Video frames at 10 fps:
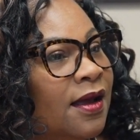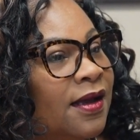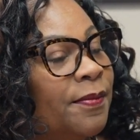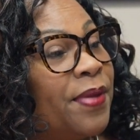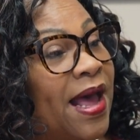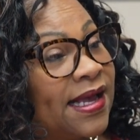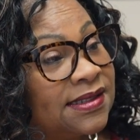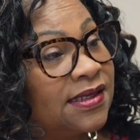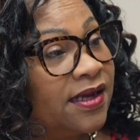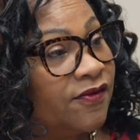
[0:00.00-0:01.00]

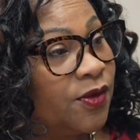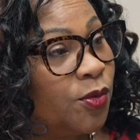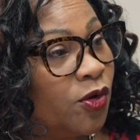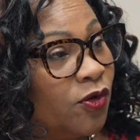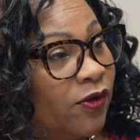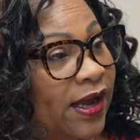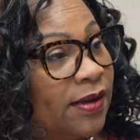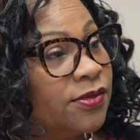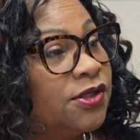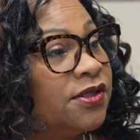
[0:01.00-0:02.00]
capacity of the
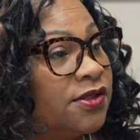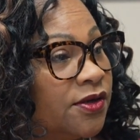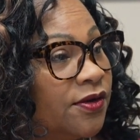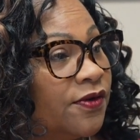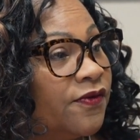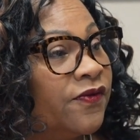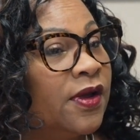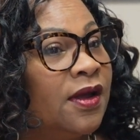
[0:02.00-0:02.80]
program to serve